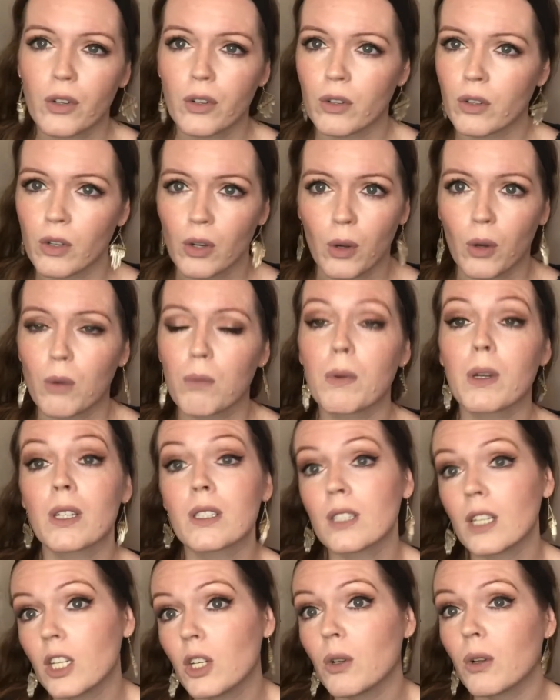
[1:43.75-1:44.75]
No, because
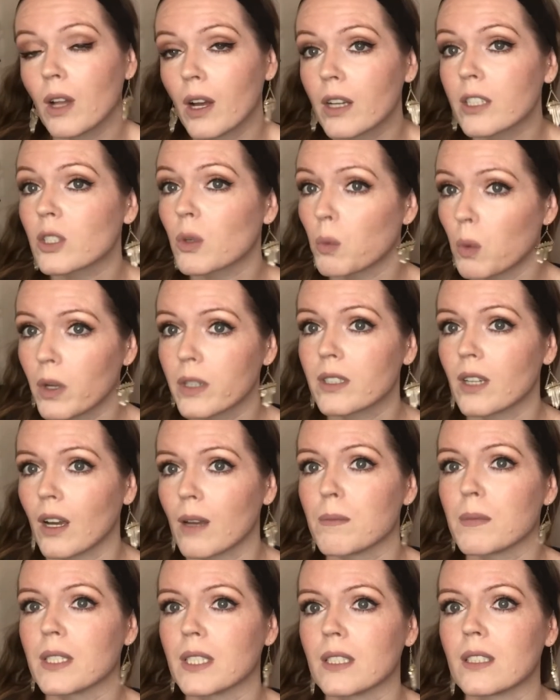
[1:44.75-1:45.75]
then you'll ask, what
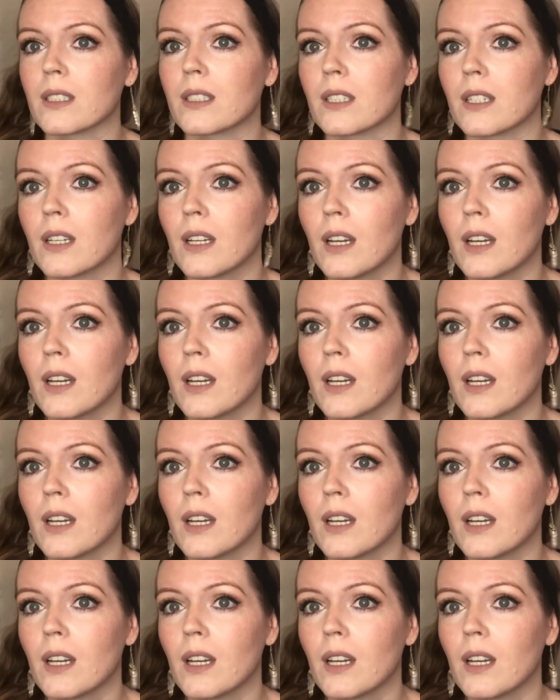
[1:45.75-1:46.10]
time is it?